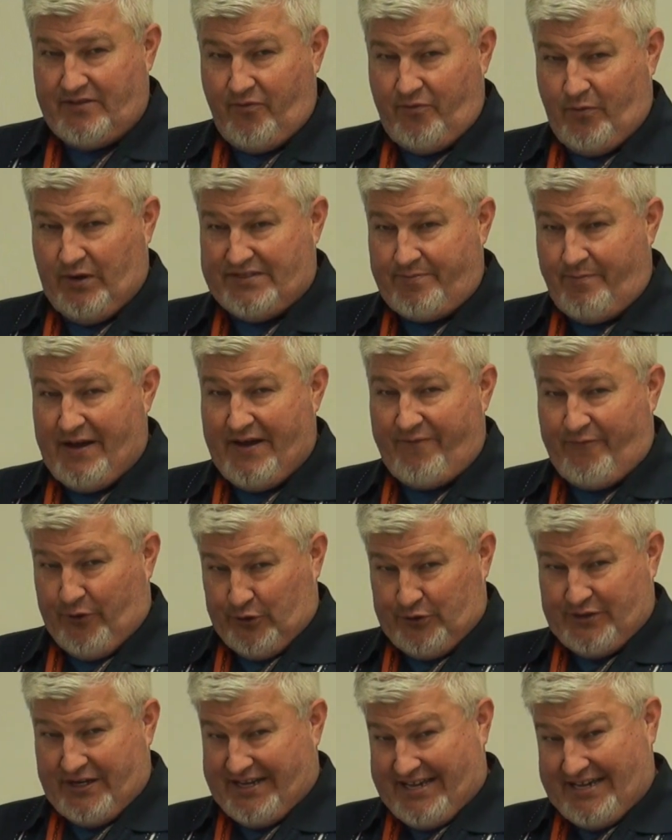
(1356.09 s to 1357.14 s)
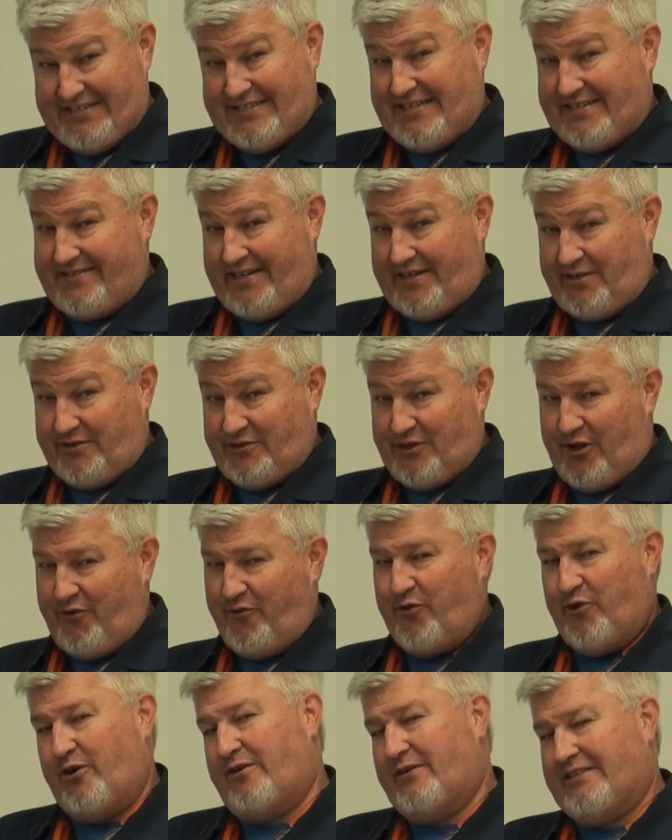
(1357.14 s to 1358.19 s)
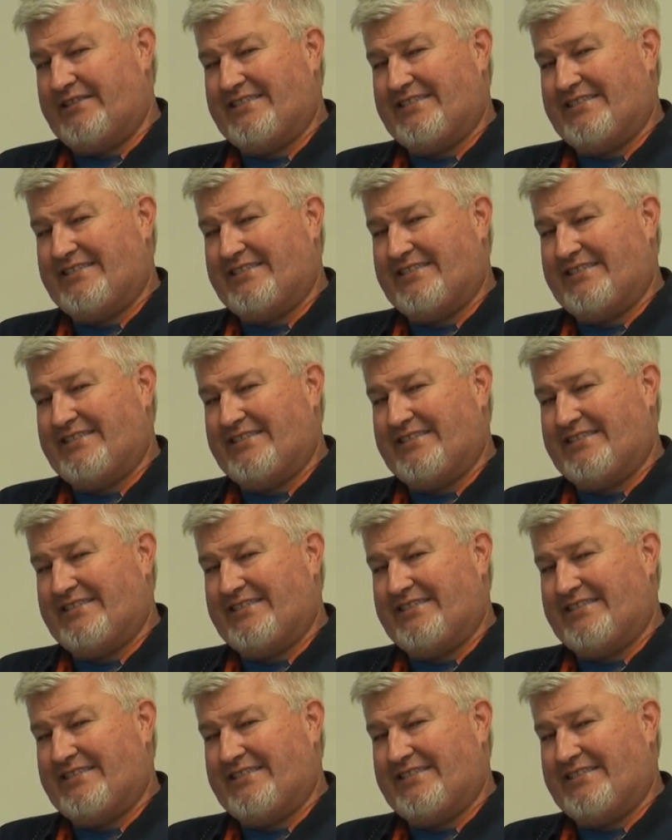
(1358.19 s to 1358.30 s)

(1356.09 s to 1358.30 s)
what's my first and easiest thing to solve for?